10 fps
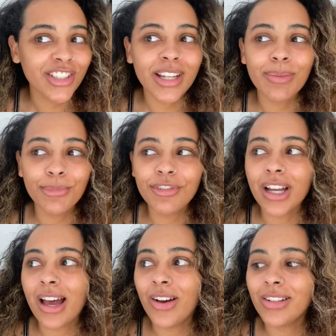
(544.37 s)
like moving
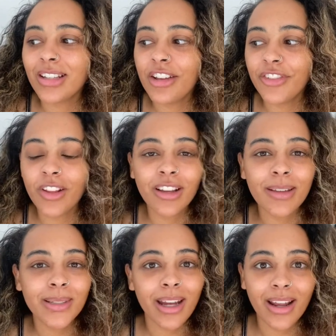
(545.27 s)
house. I feel like
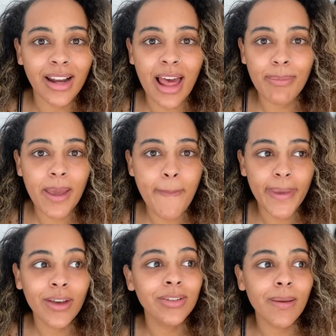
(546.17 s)
I'm staying in an
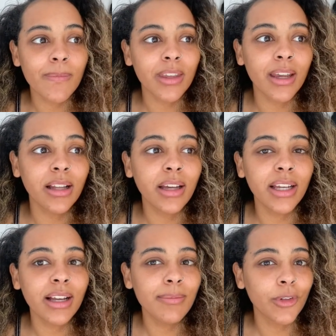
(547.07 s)
Airbnb or something.
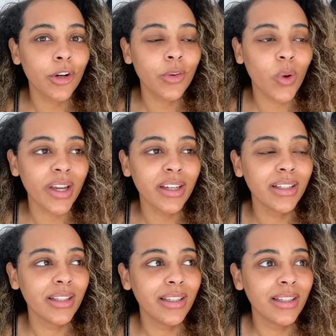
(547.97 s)
Like I'm not quite
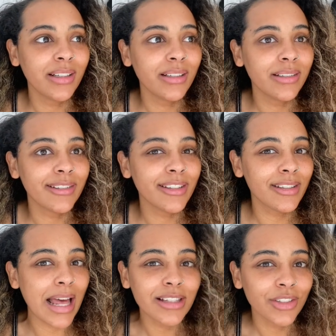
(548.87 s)

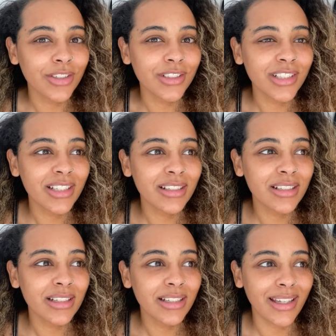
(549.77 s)
settled
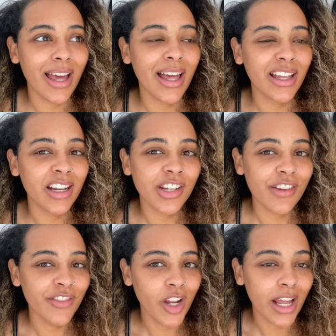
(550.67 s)
yet and I
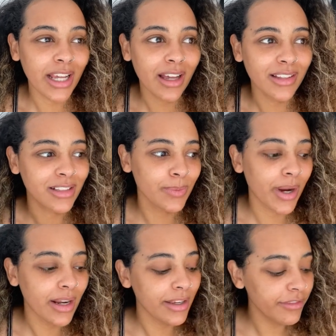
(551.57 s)
don't feel like this is where
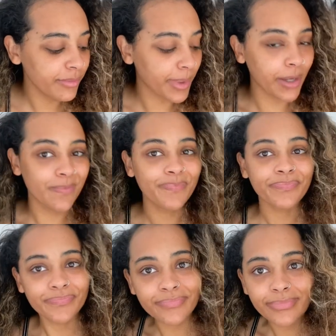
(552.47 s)
I live, but
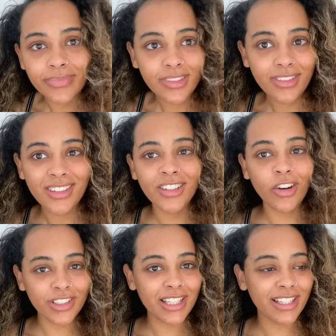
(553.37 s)

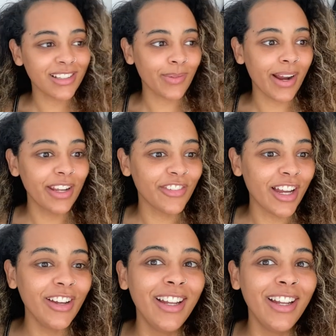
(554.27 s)
obviously this is where I live now.